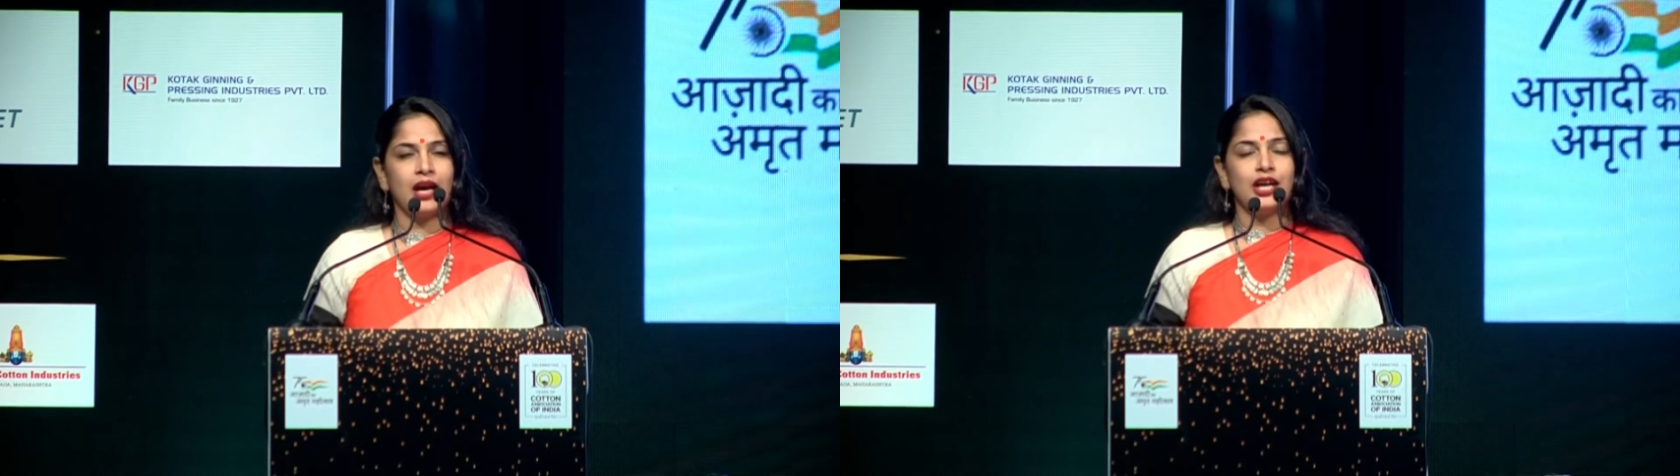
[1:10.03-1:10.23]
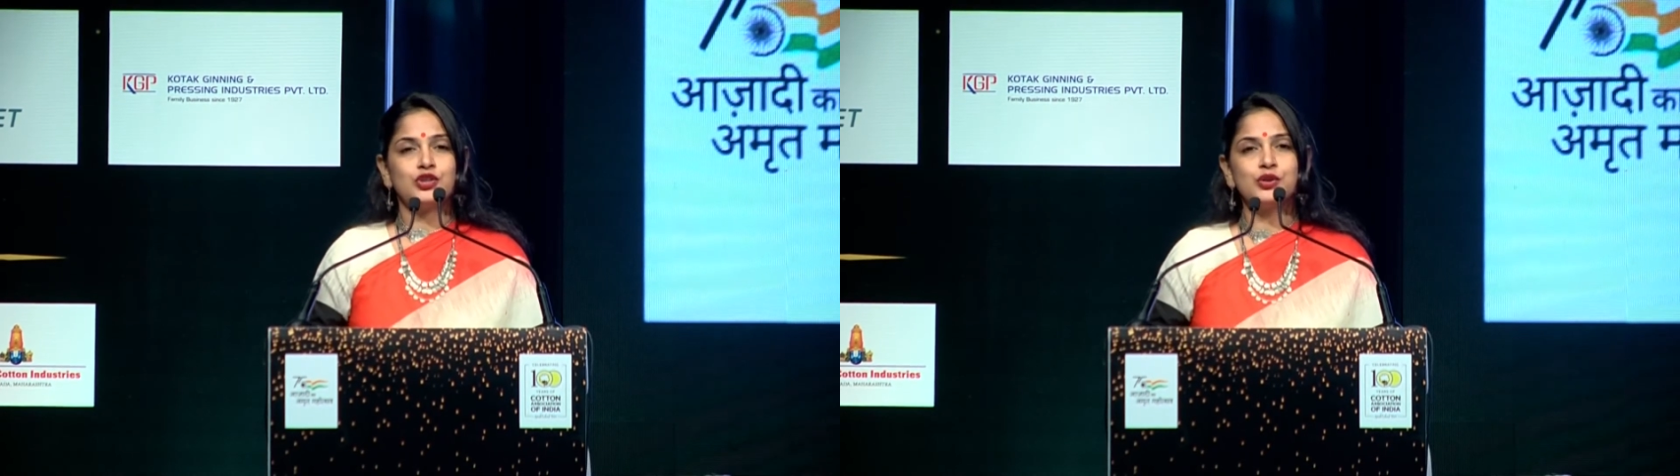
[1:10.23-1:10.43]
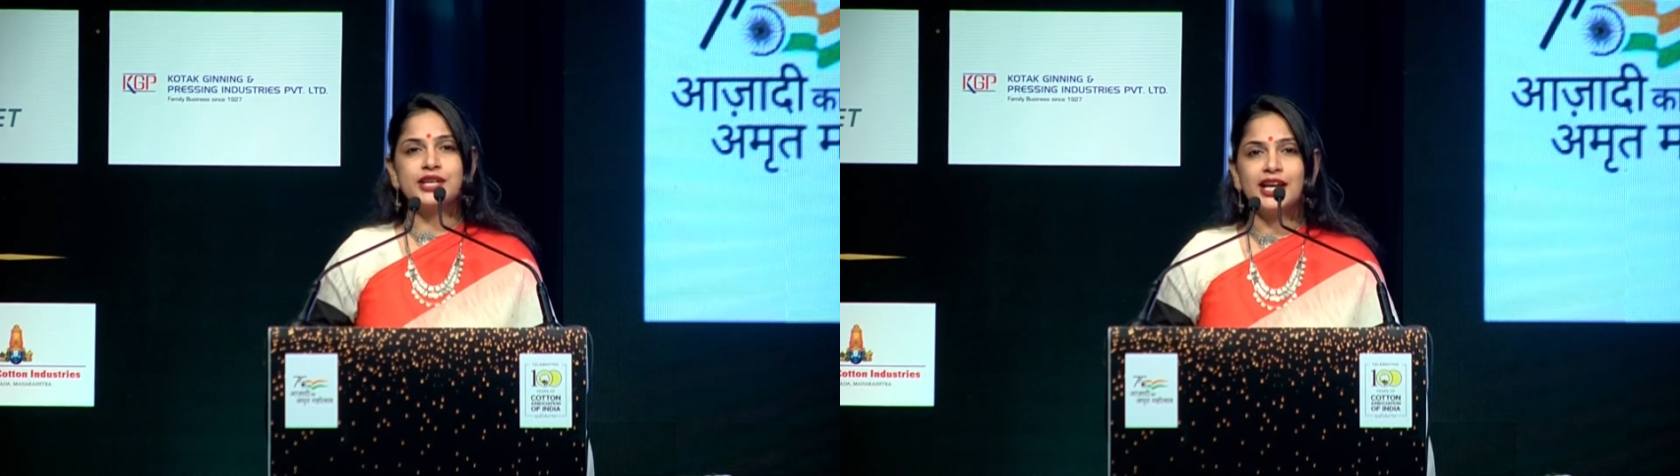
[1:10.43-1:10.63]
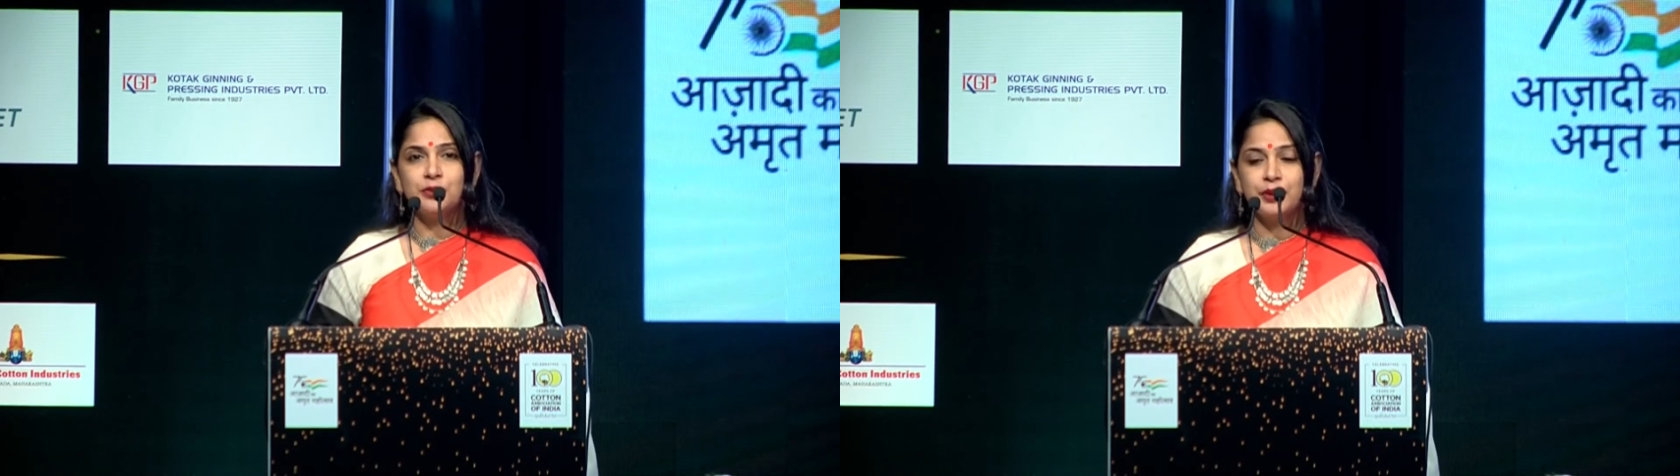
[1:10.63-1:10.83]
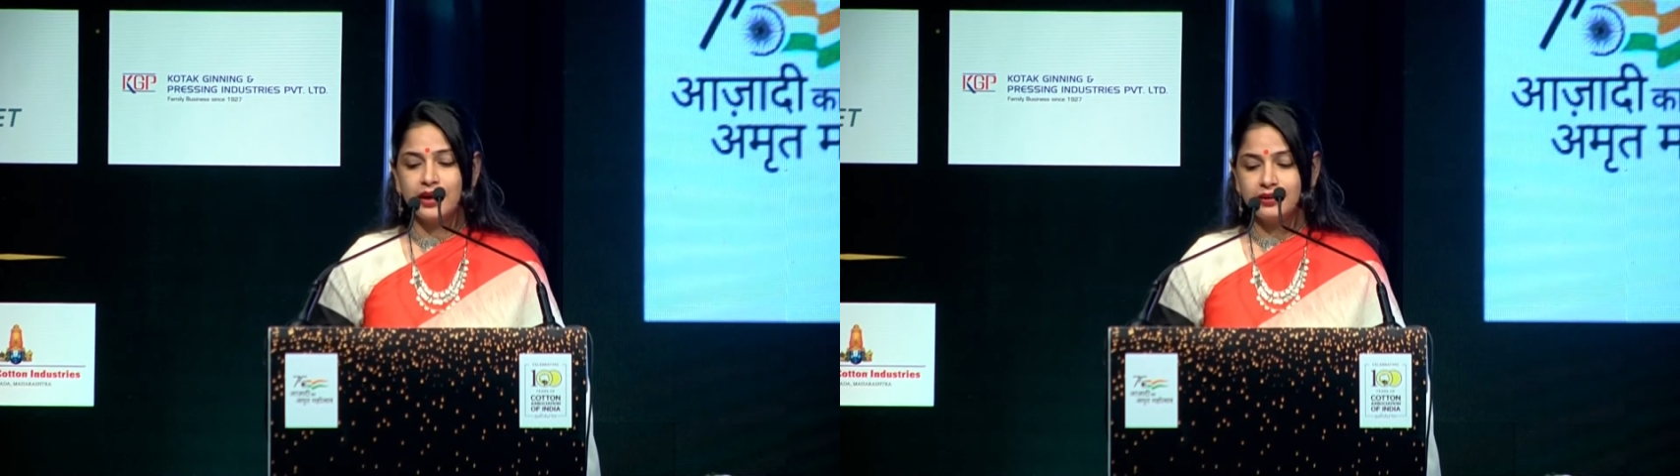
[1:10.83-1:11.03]
To
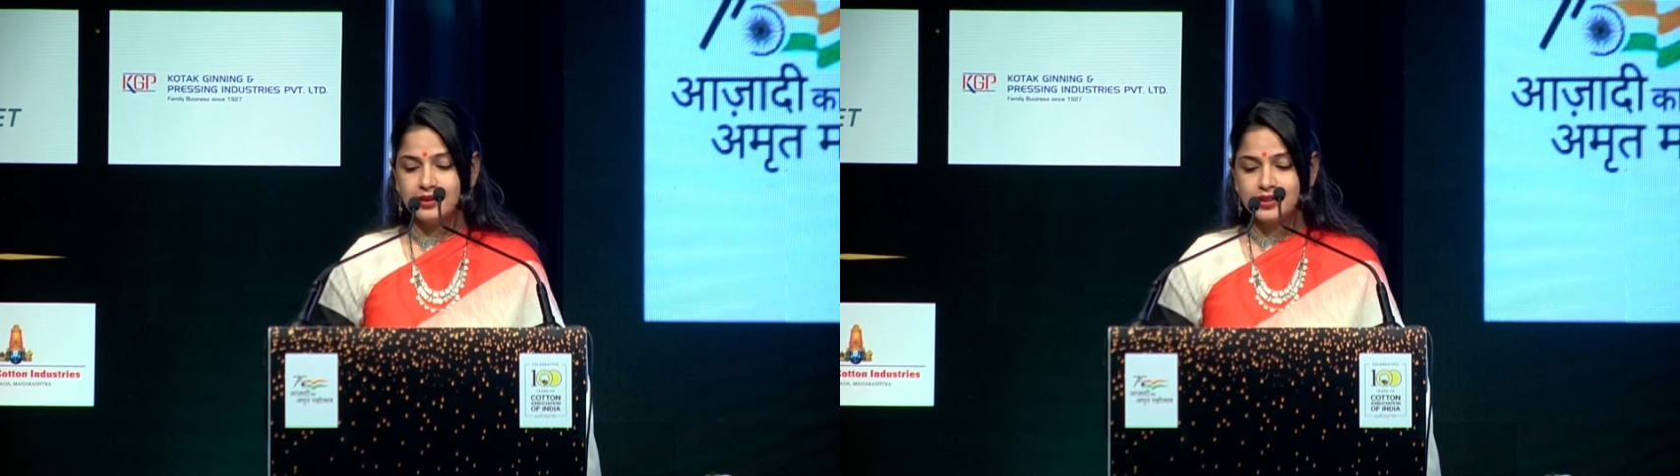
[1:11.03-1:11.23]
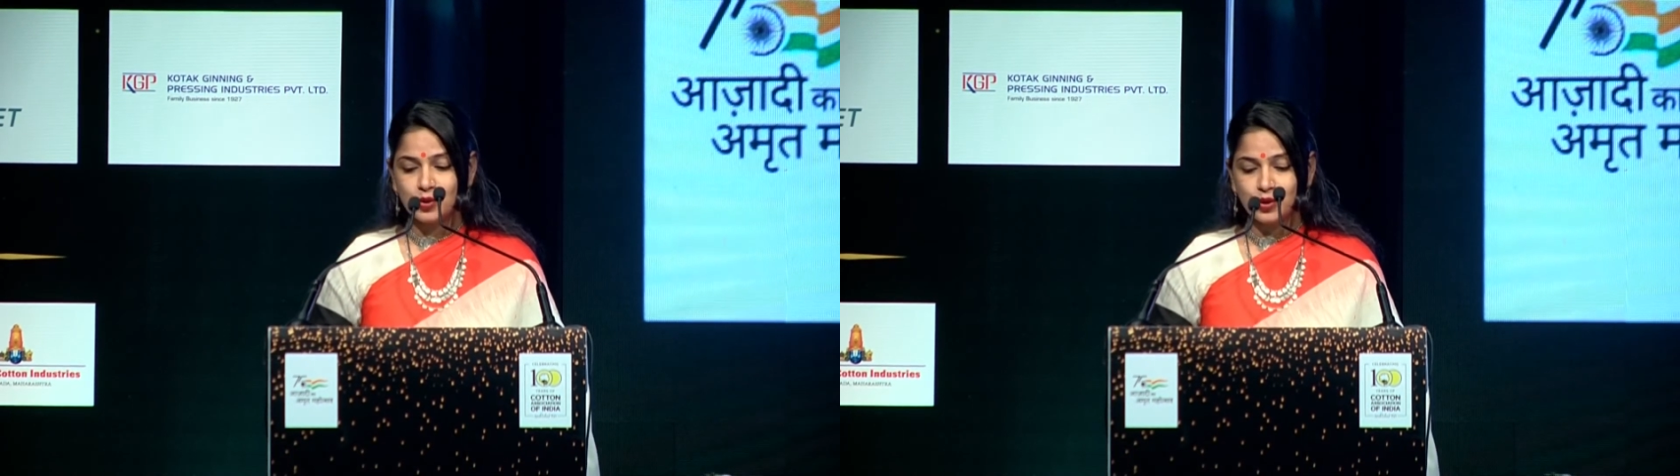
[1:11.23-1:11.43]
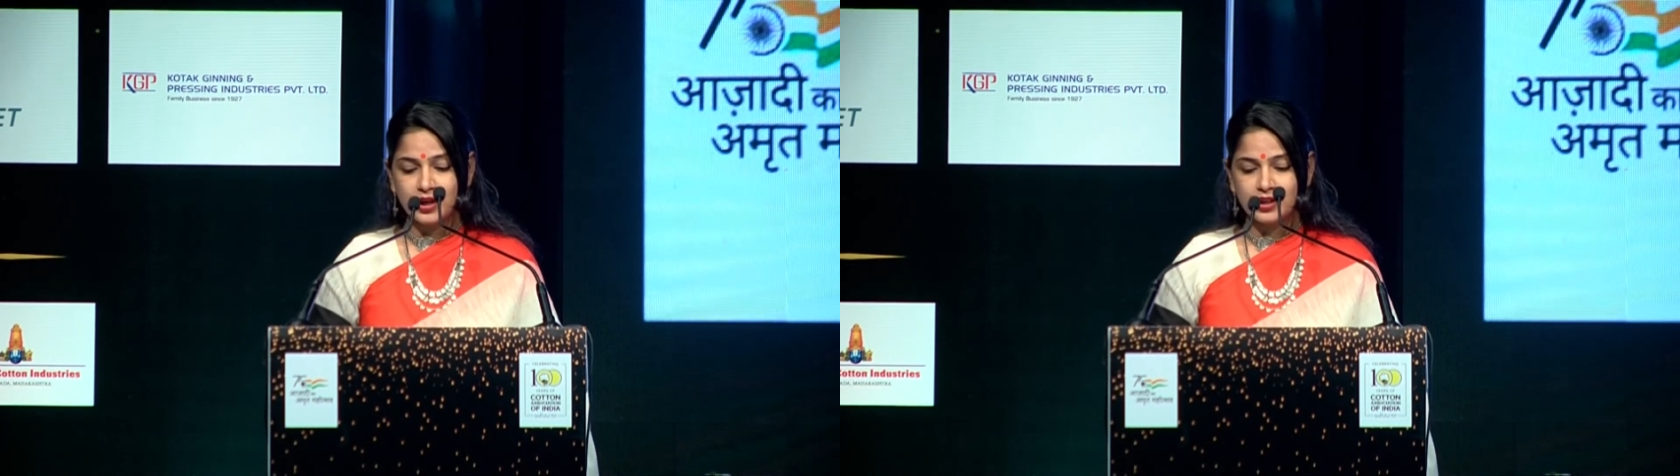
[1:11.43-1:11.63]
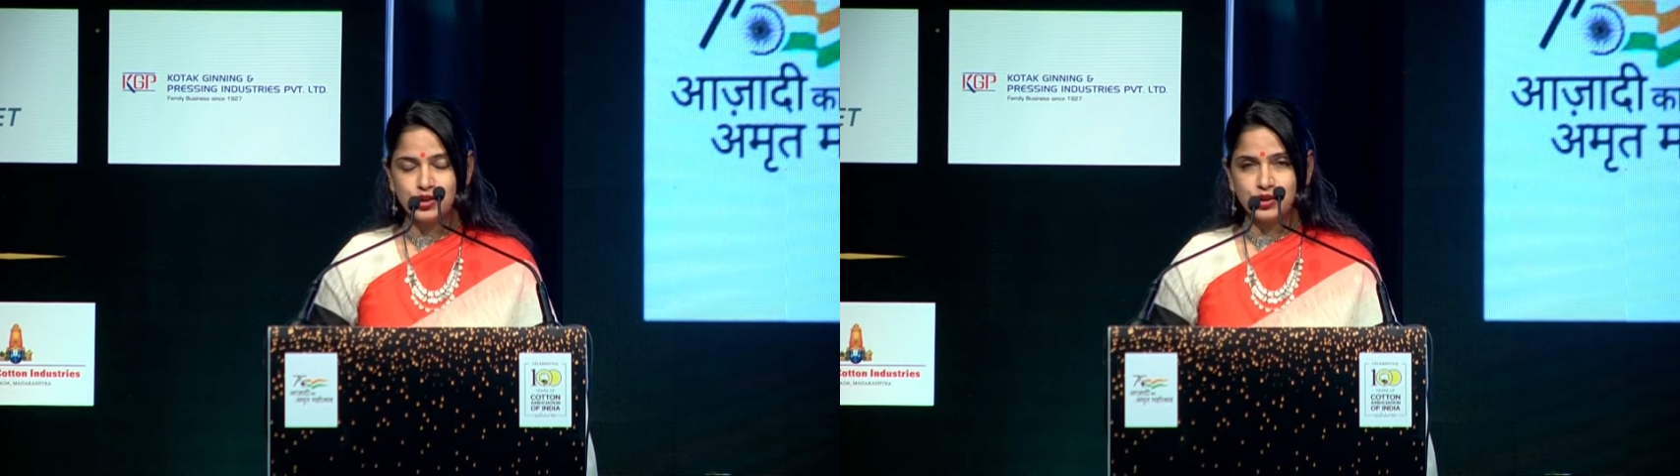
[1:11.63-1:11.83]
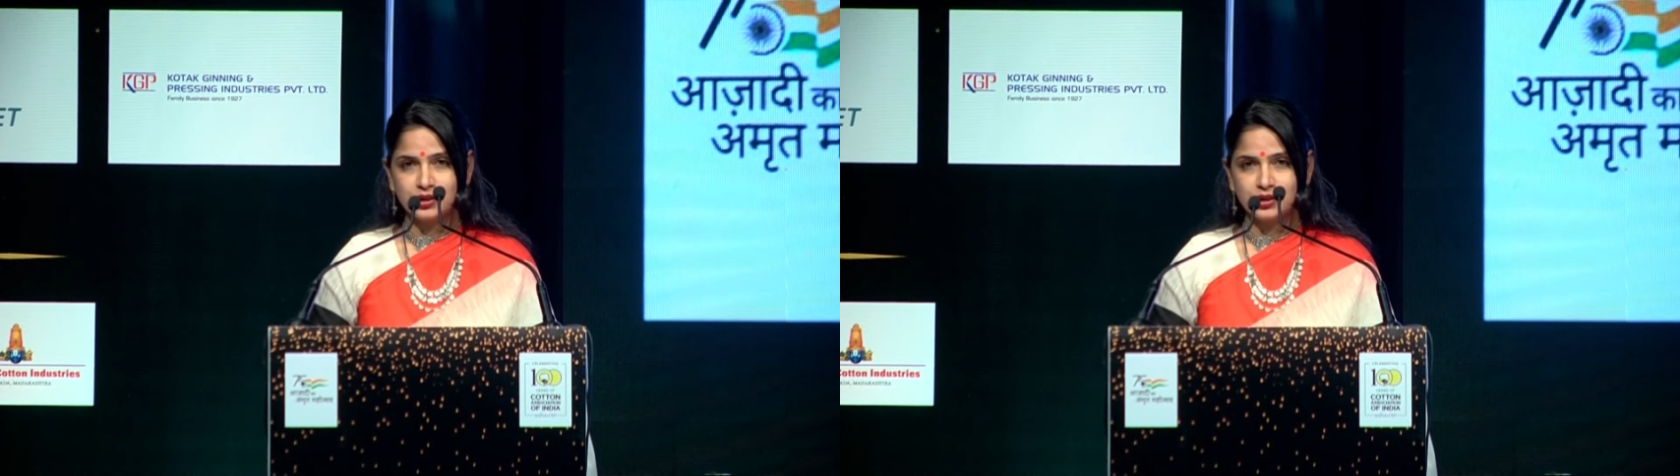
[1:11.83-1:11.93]
celebrate this occasion